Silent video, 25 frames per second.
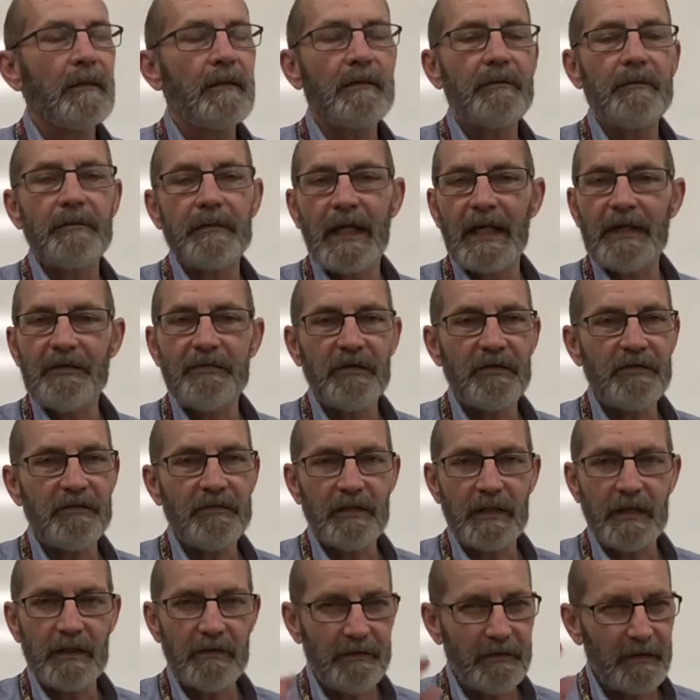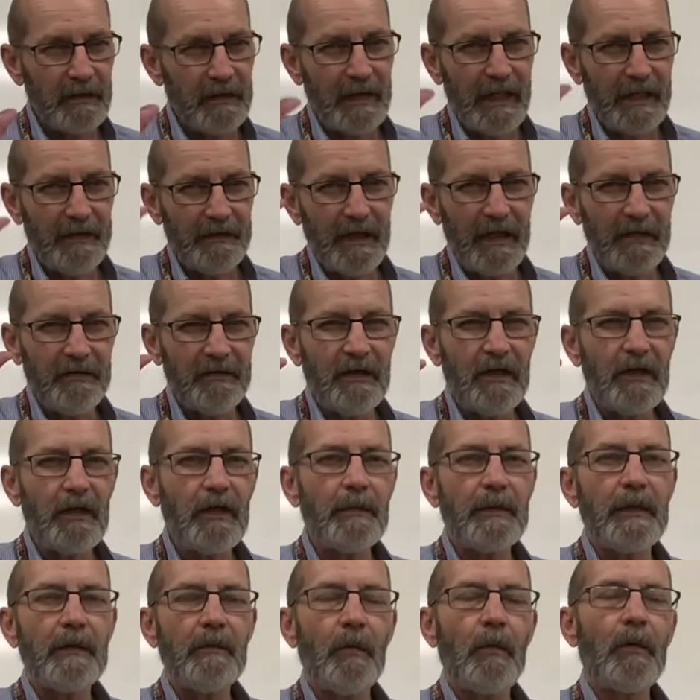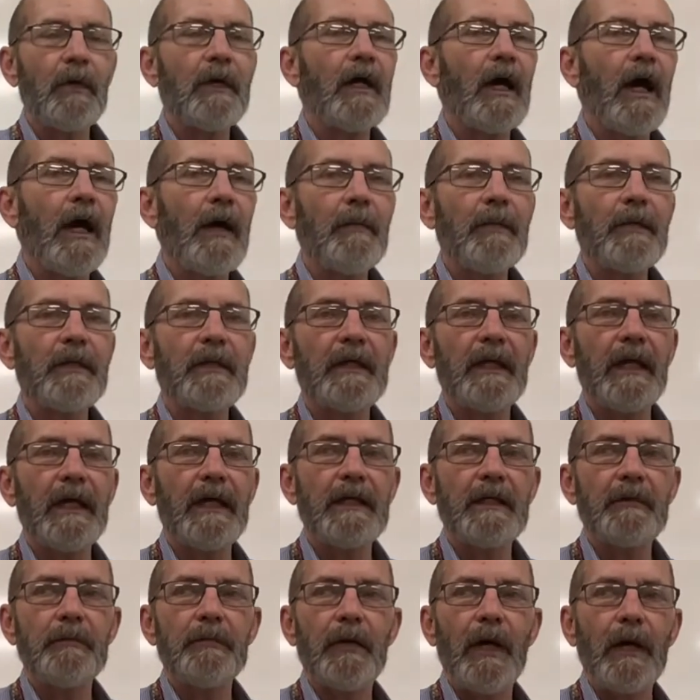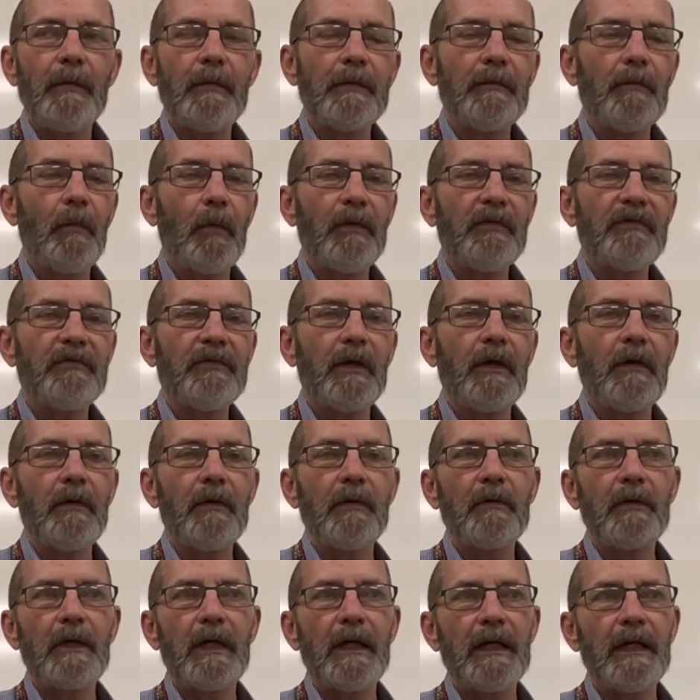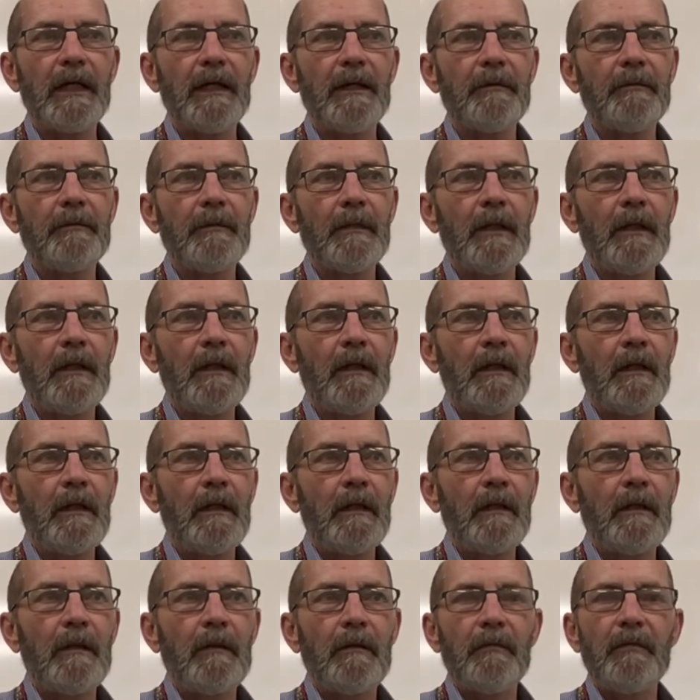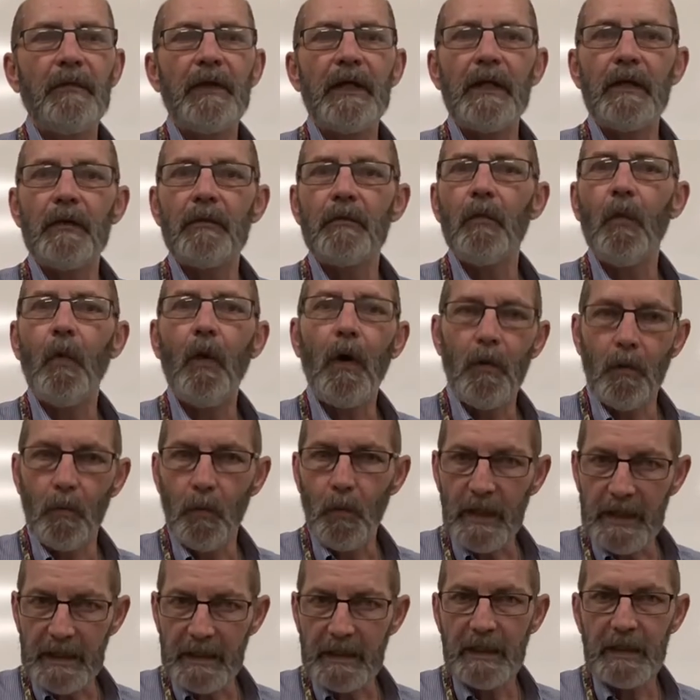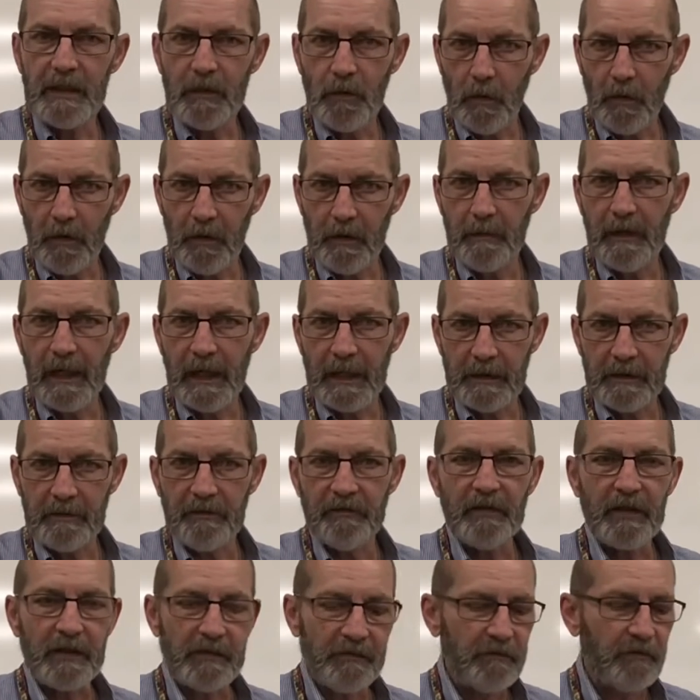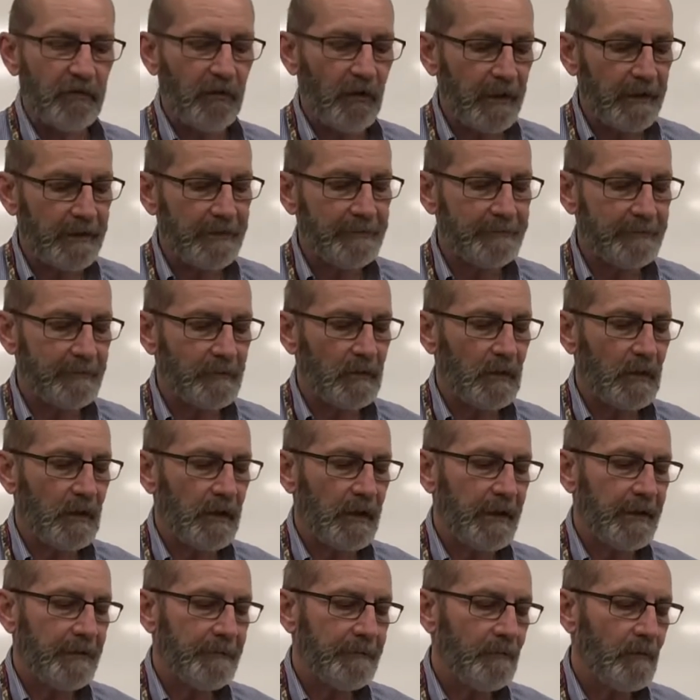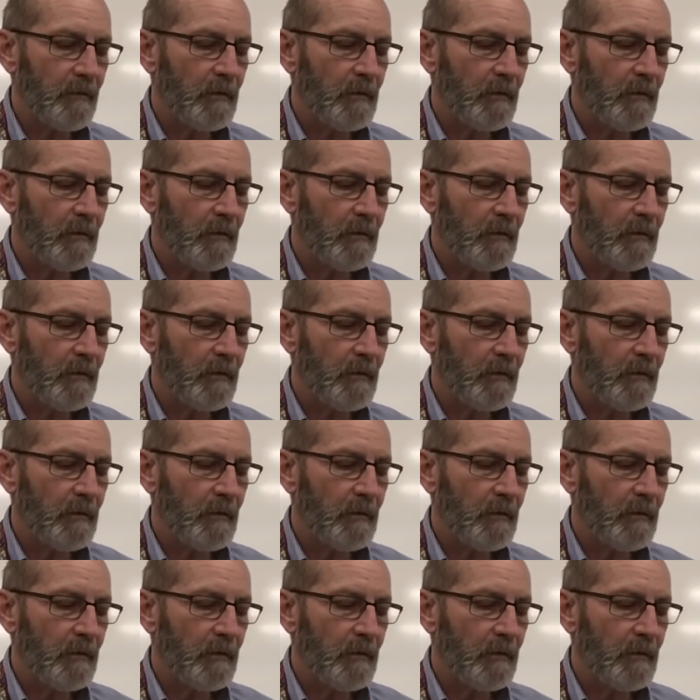That's a little bit more complicated, probably more so than what we need to worry about in 6th grade, okay?